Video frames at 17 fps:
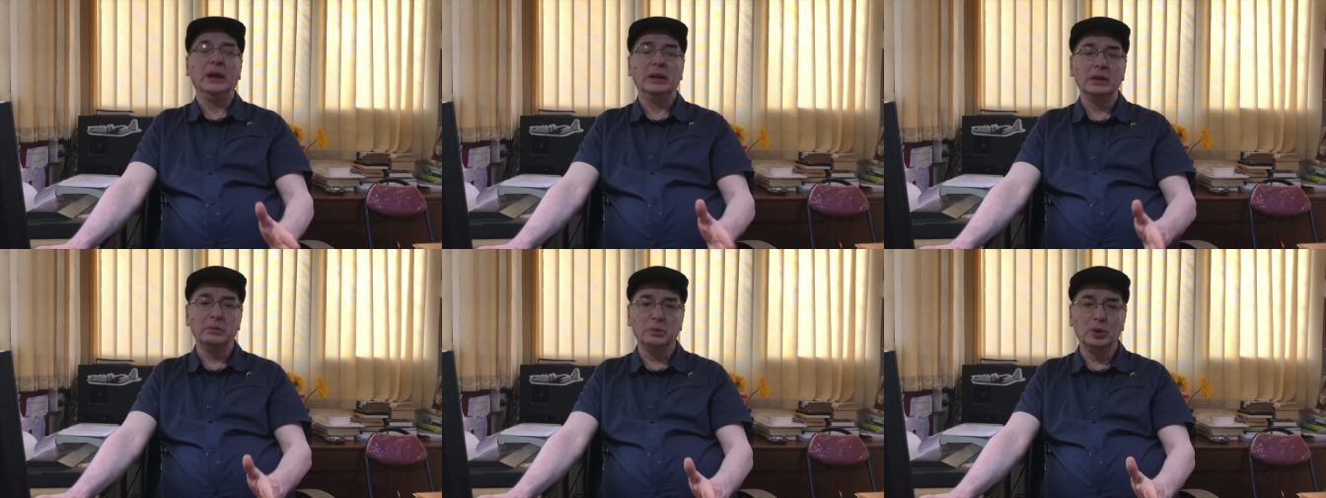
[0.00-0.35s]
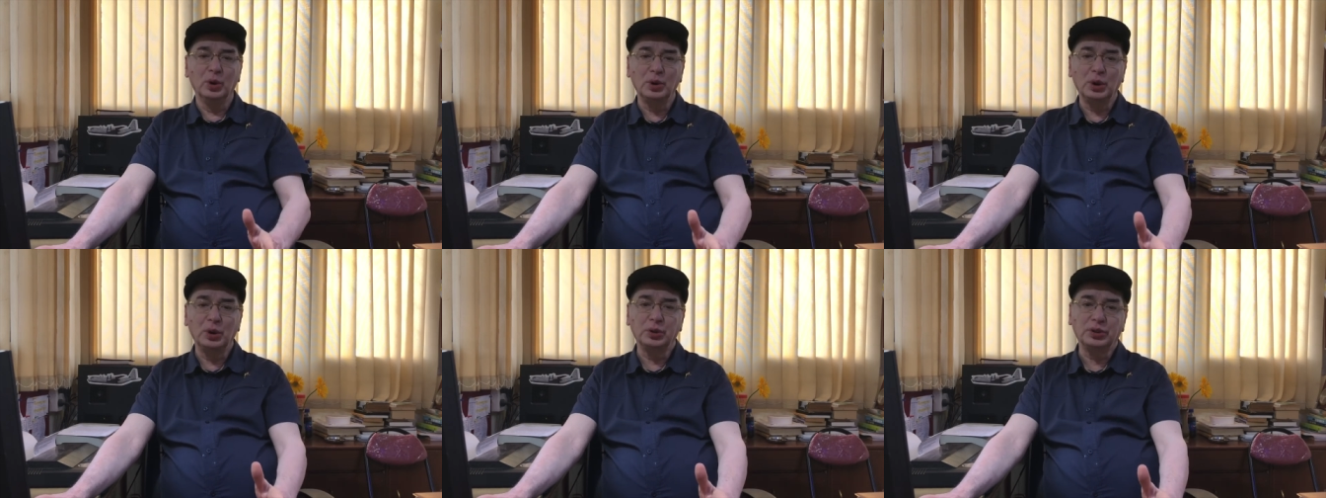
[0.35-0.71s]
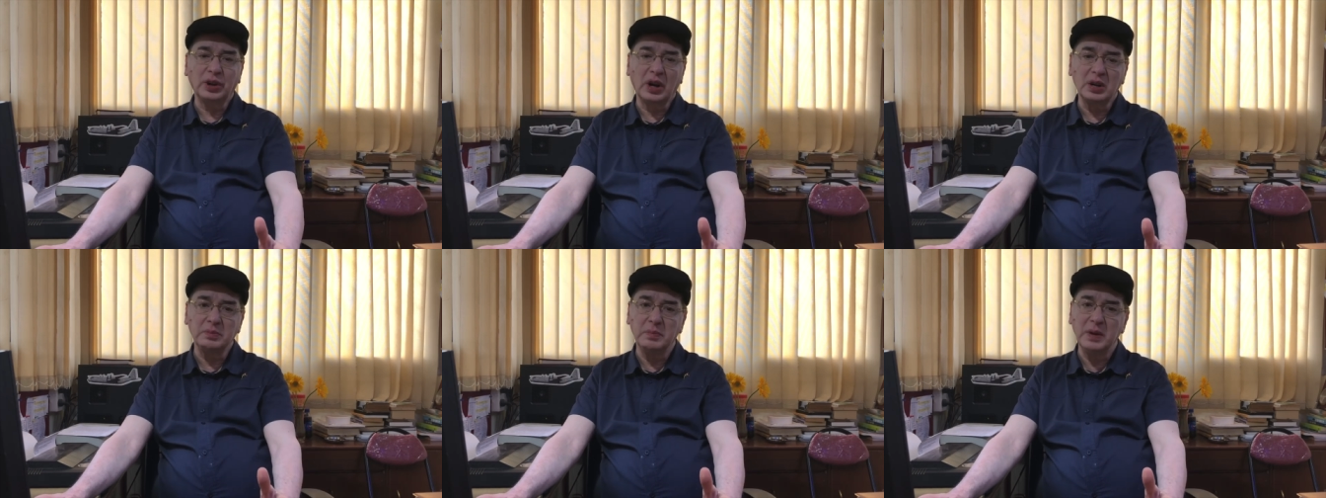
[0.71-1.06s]
The more you
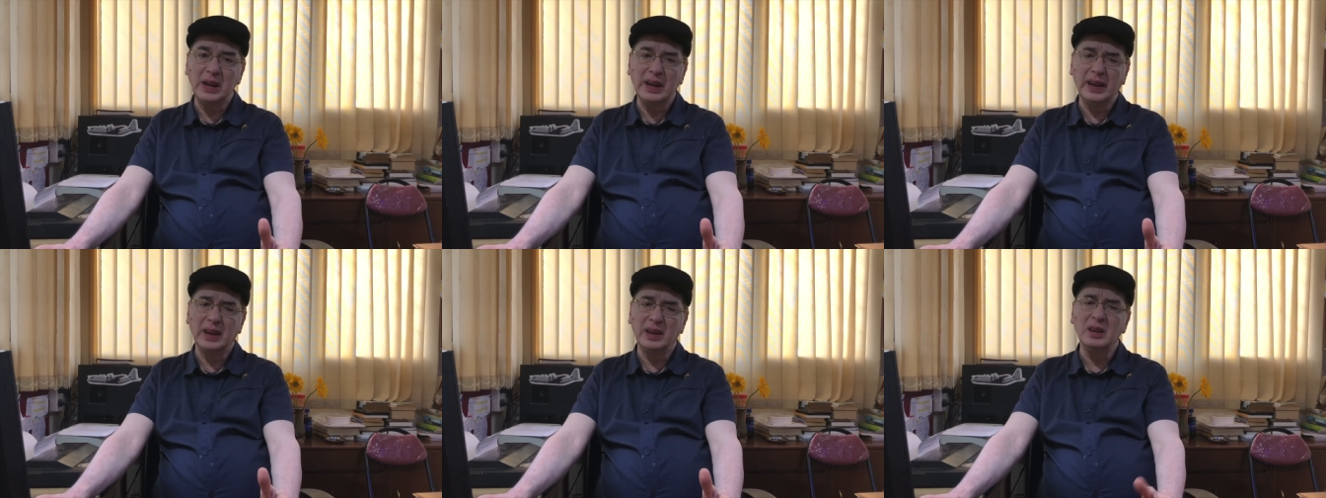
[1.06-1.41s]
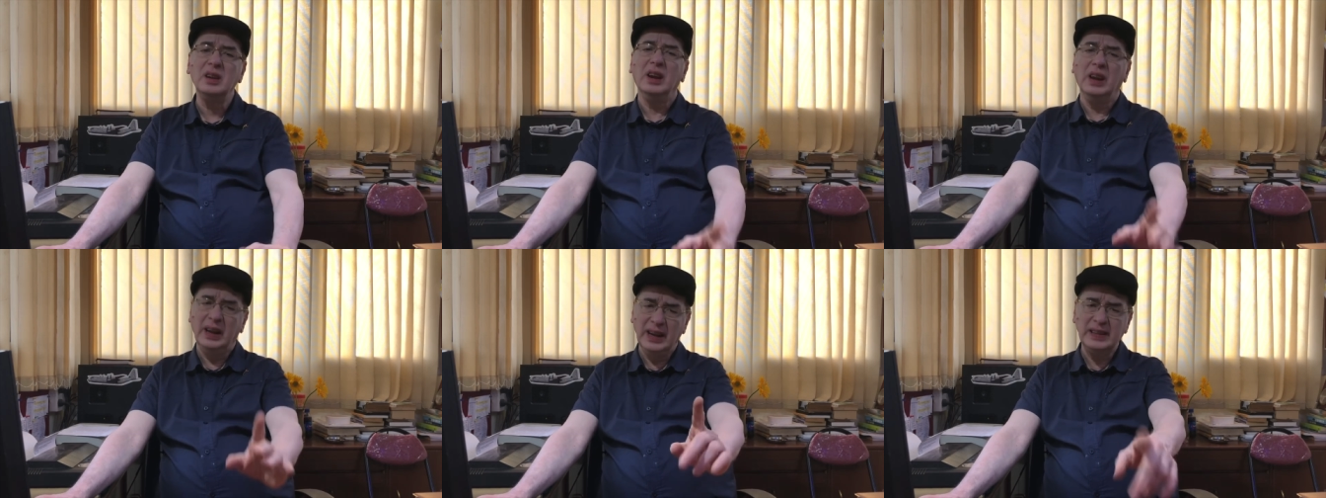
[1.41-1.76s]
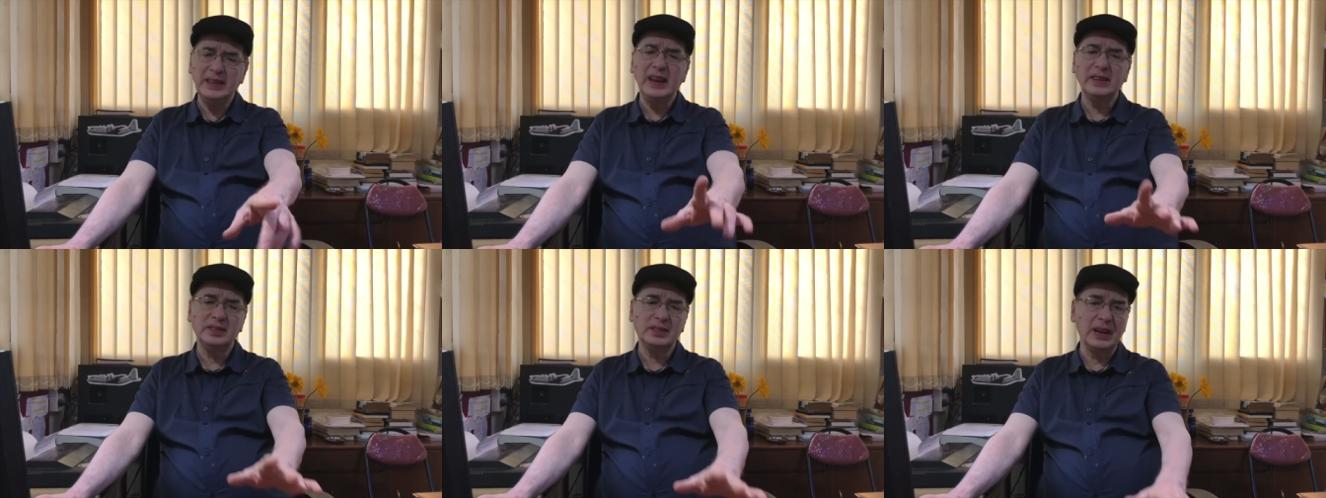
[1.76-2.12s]
start building it, it
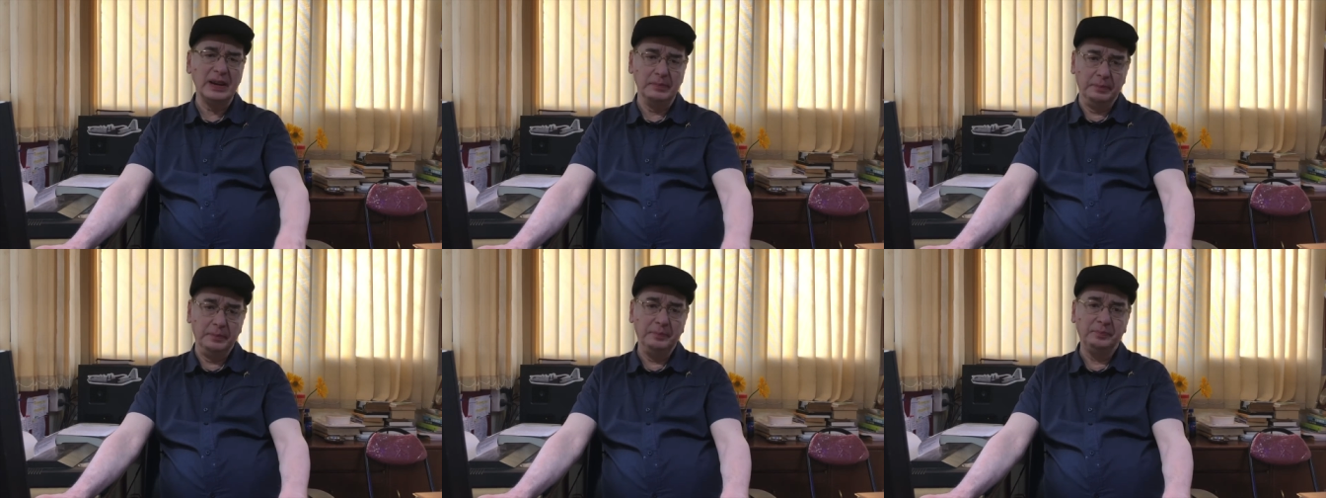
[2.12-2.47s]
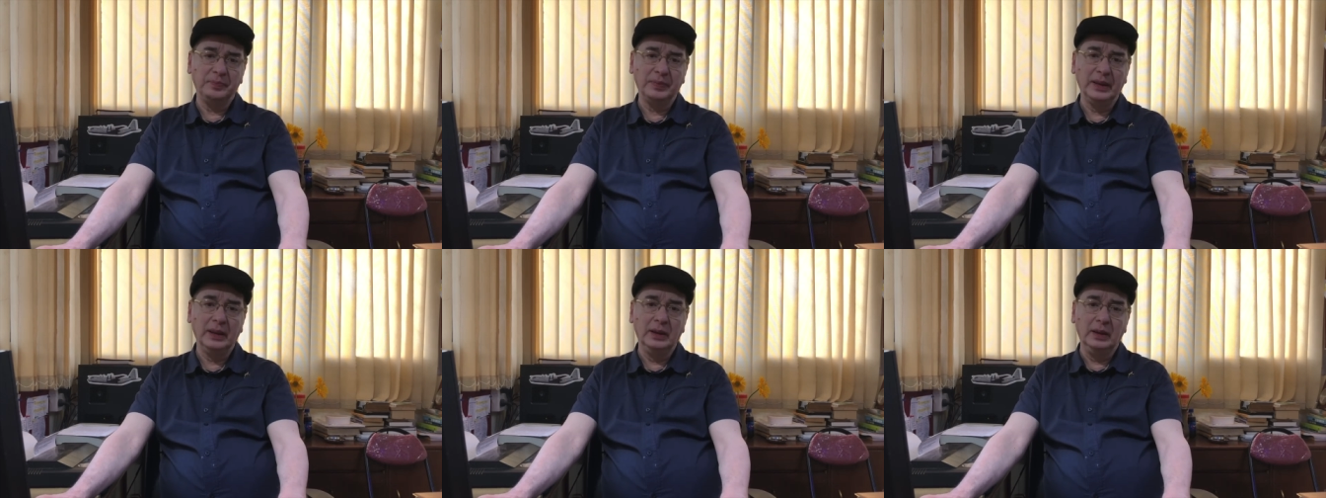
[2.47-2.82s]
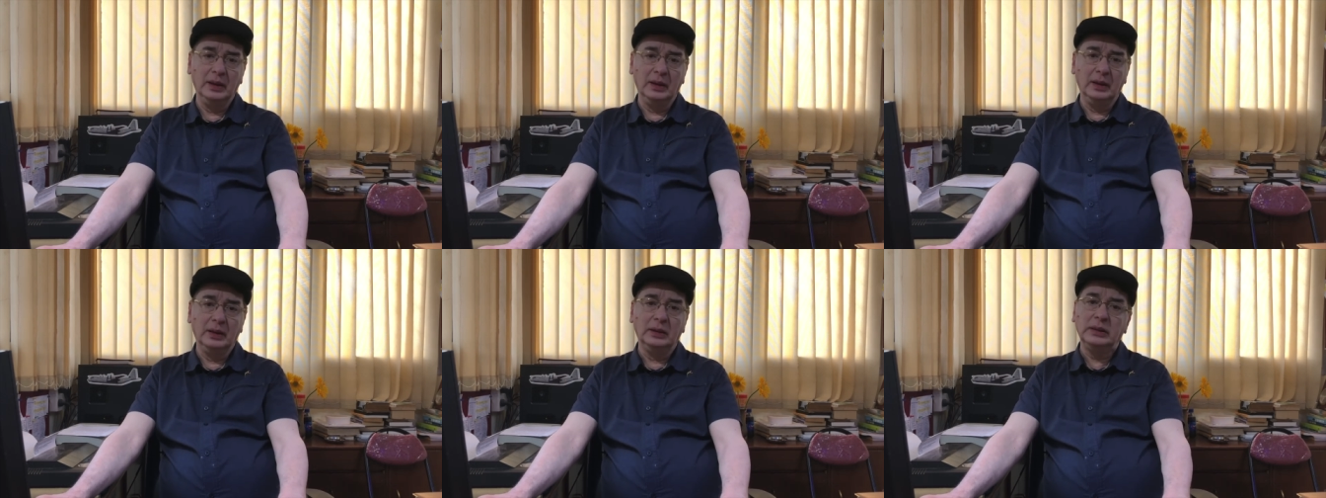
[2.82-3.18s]
takes time,
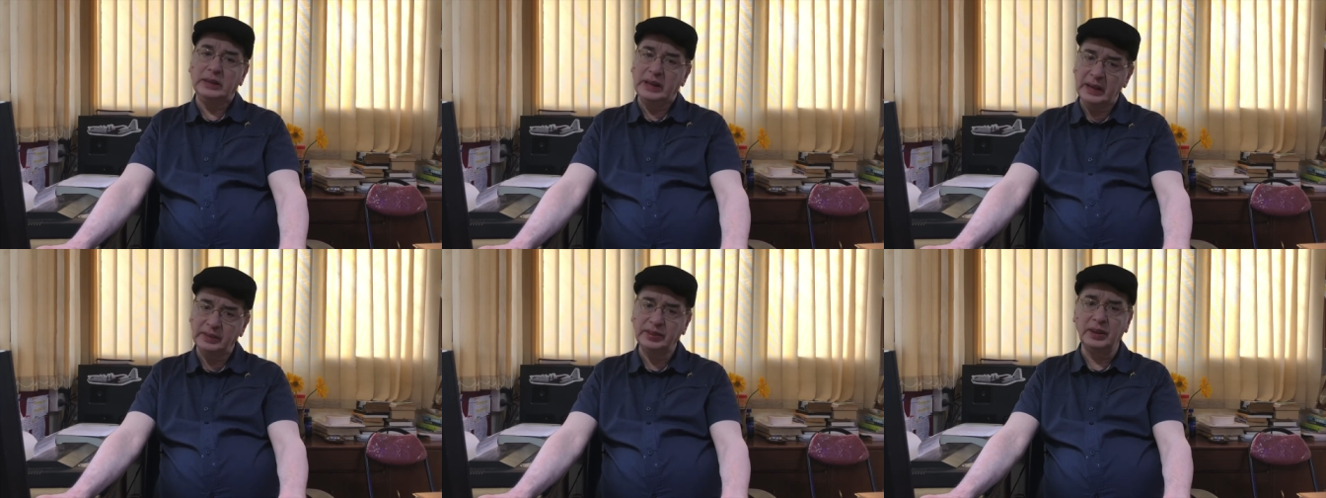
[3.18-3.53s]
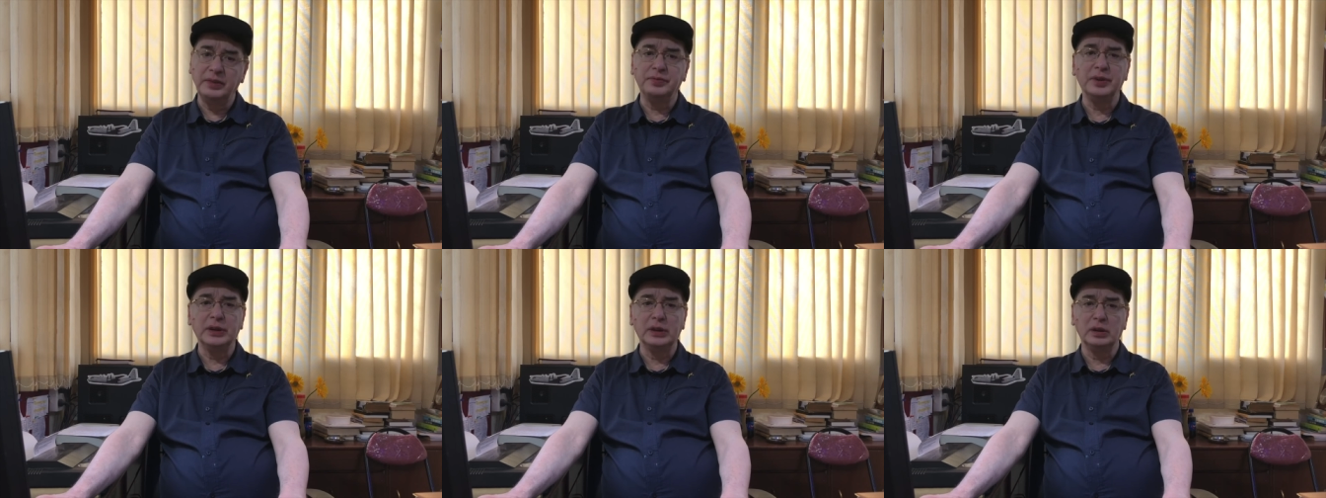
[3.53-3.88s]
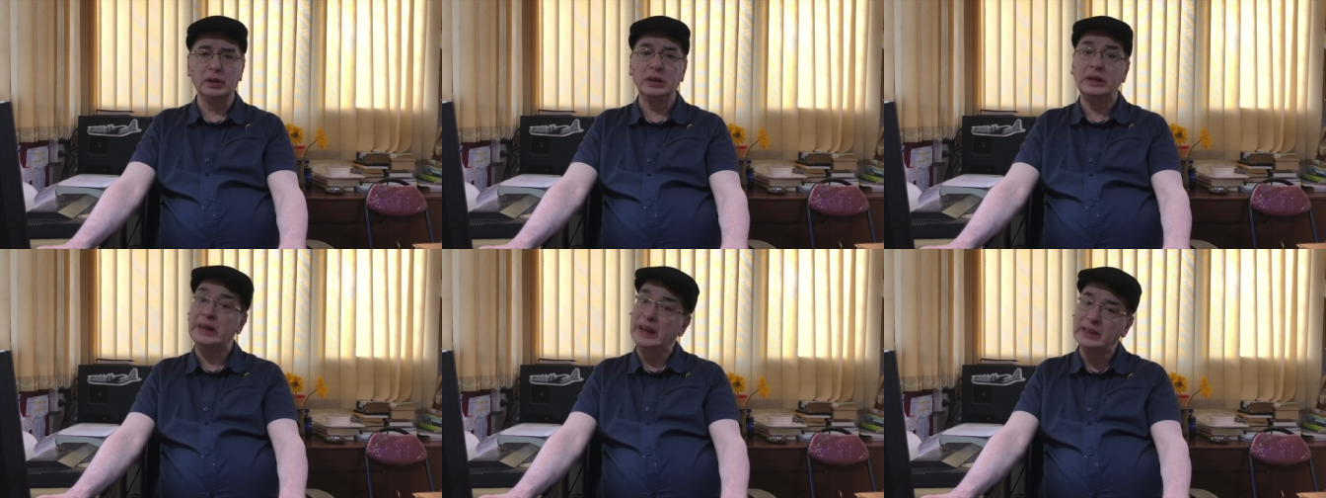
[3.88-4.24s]
it takes effort,
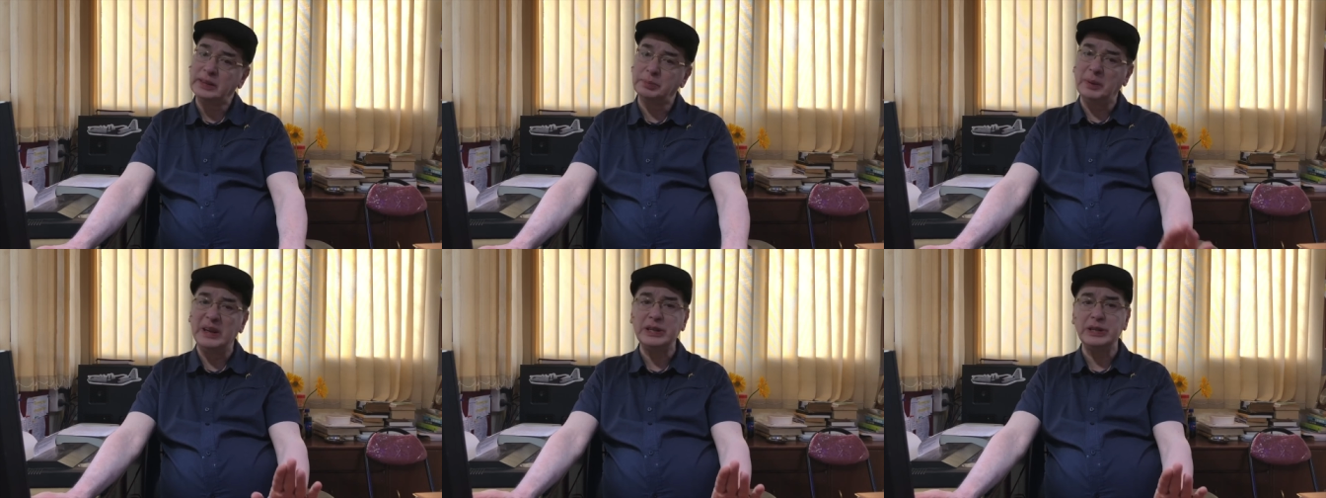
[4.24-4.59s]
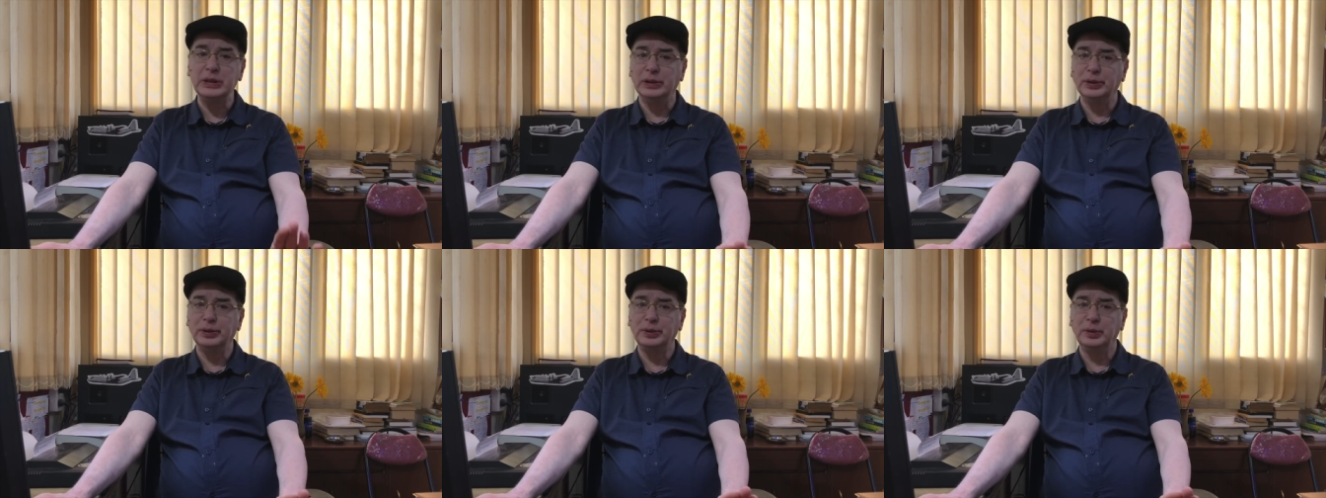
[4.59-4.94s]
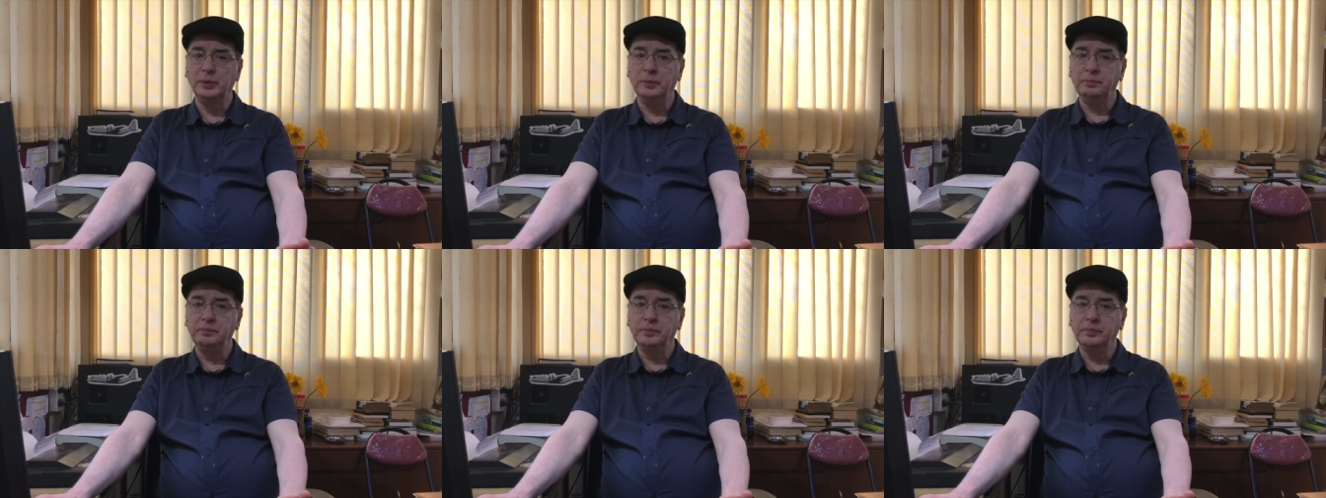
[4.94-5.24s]
it takes patience.